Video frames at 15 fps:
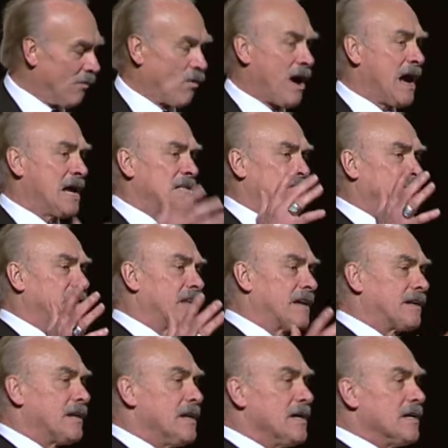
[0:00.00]
Why is it that
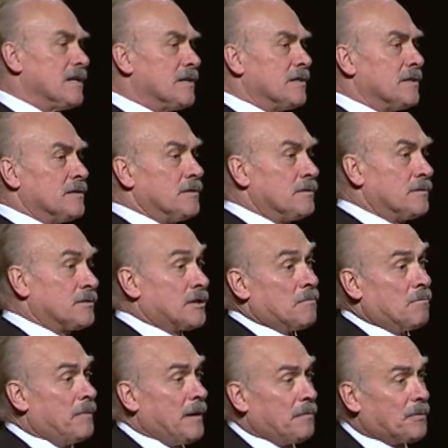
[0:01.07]

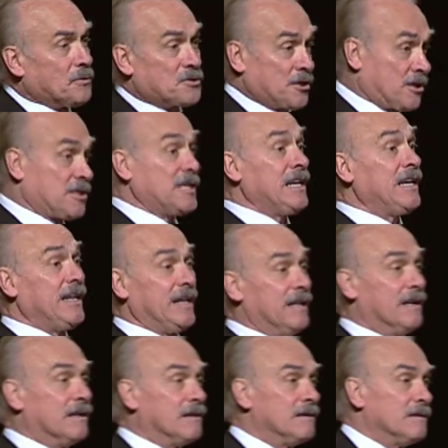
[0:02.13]
some people succeed